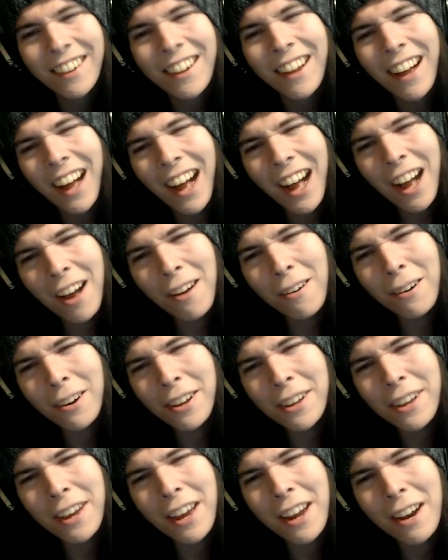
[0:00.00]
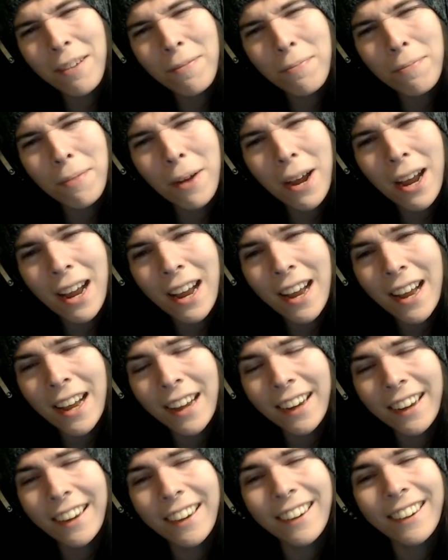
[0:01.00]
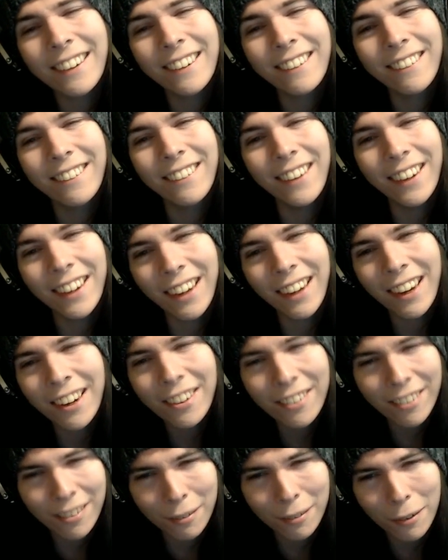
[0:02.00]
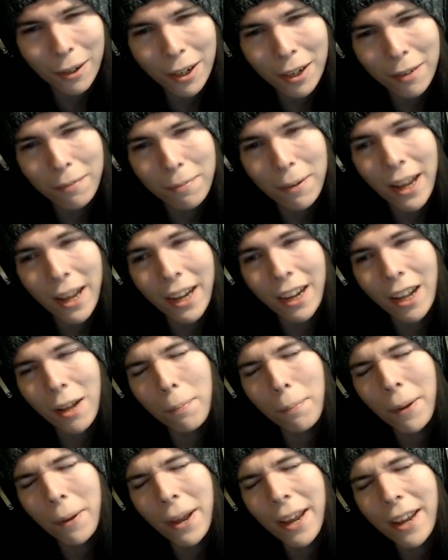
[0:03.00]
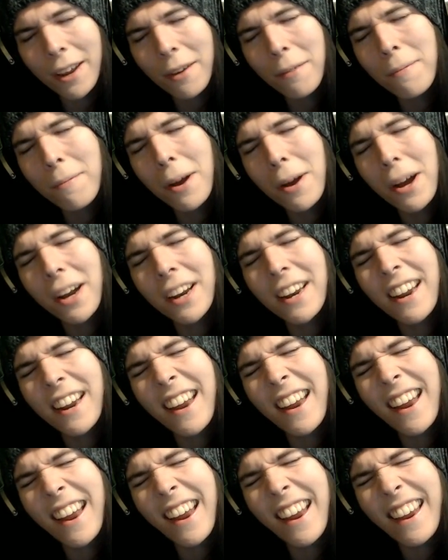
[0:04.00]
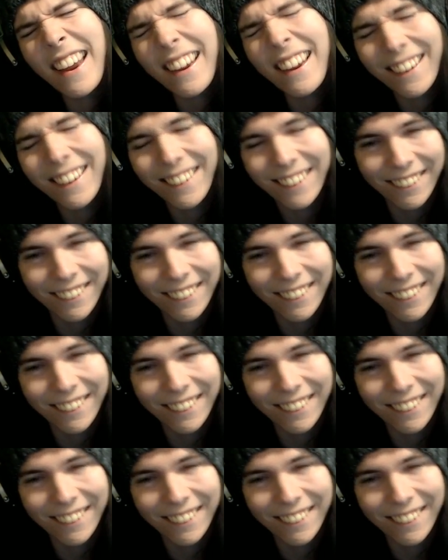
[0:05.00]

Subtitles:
I want to get it back! You know, like, I just want it back, I'll pay you money!